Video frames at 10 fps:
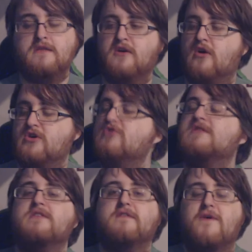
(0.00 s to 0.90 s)
they're not
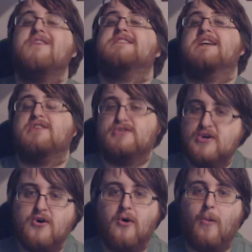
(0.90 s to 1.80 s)
using the Veritas
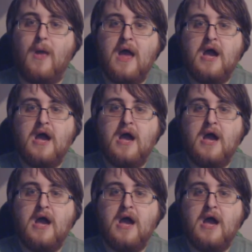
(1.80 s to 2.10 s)
at all.